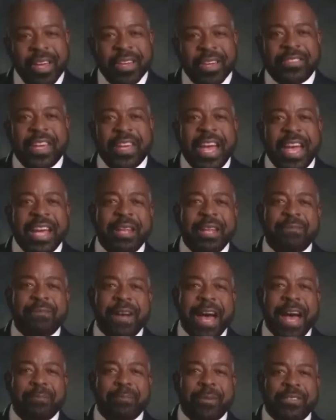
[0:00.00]
See,
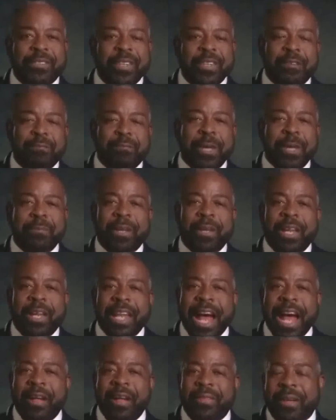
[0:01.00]
85% of people
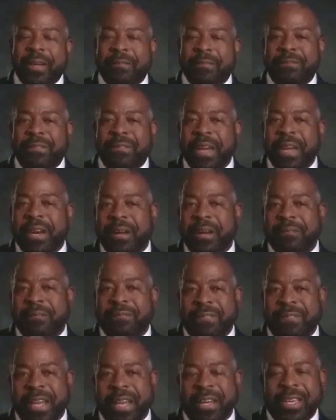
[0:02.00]
allow their fear of
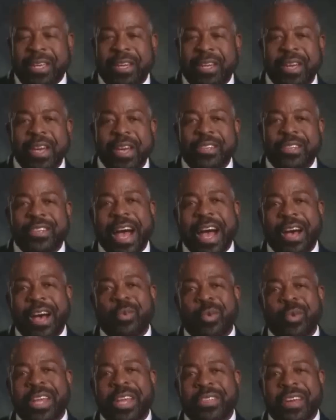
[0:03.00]
failure to
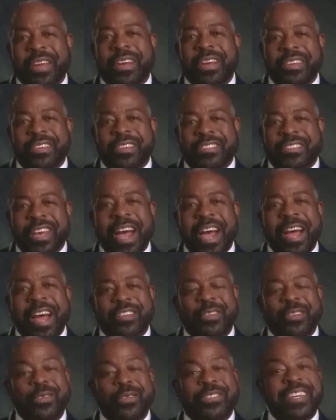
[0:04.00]
outweigh their desire
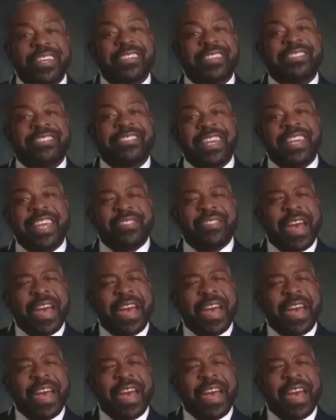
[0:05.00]
to succeed.